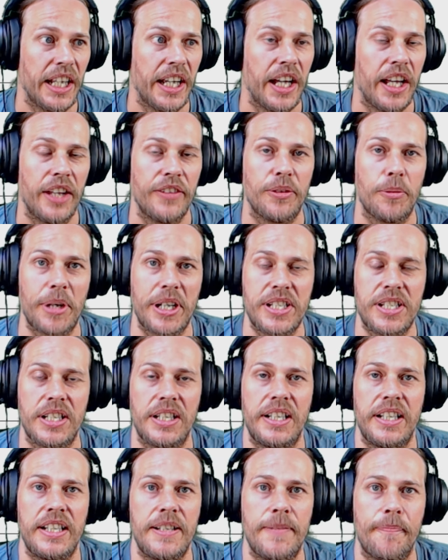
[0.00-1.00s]
So
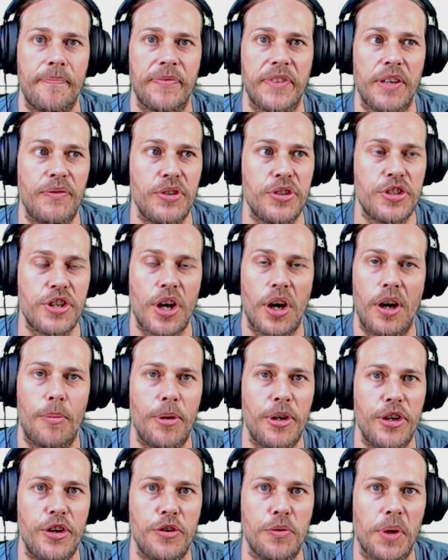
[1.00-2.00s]
basically, if you start up a
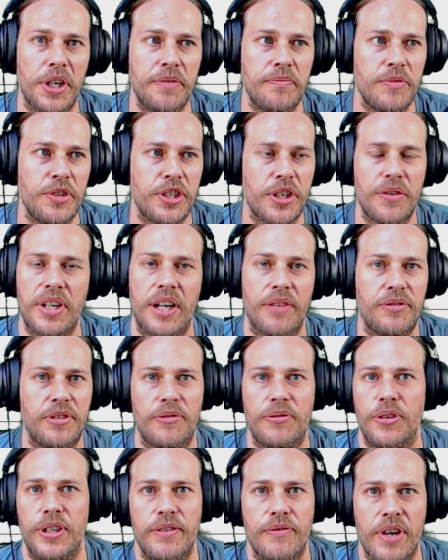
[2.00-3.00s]
new one, you don't have to
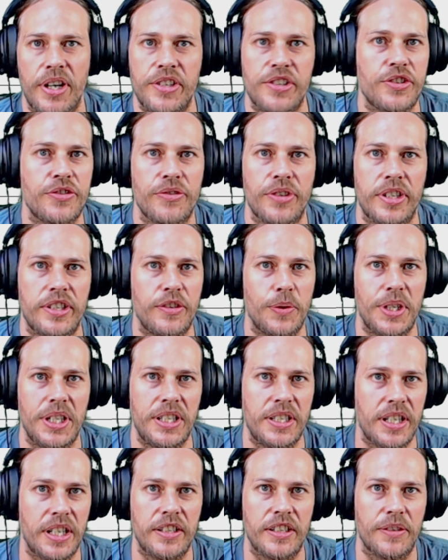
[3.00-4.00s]
fully register it to a
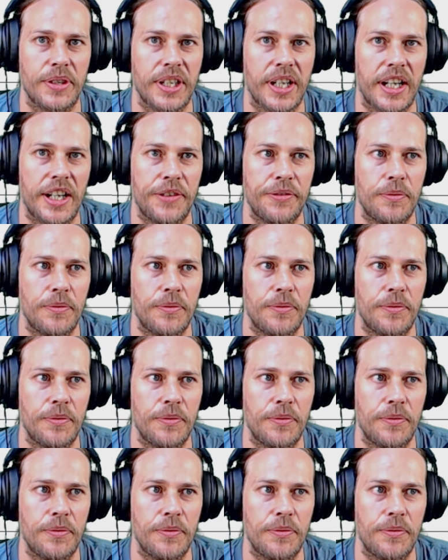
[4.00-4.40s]
Nintendo account.